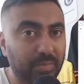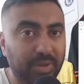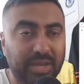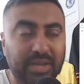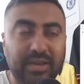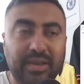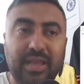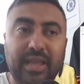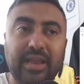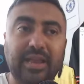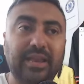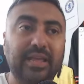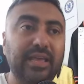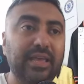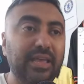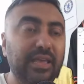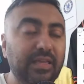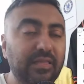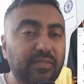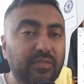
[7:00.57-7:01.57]
in and
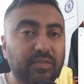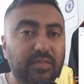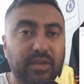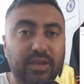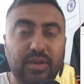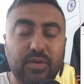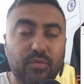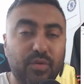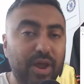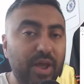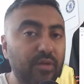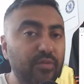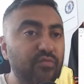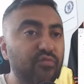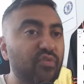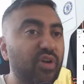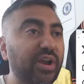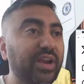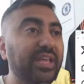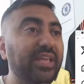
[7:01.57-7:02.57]
hit the ground
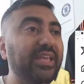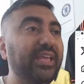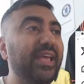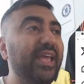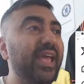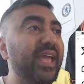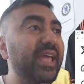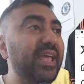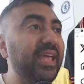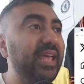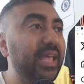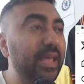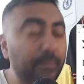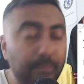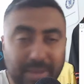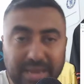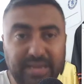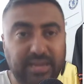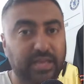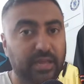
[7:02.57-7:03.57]
running
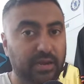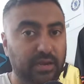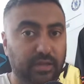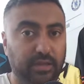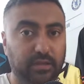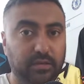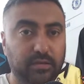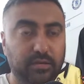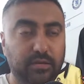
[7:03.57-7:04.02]
immediately.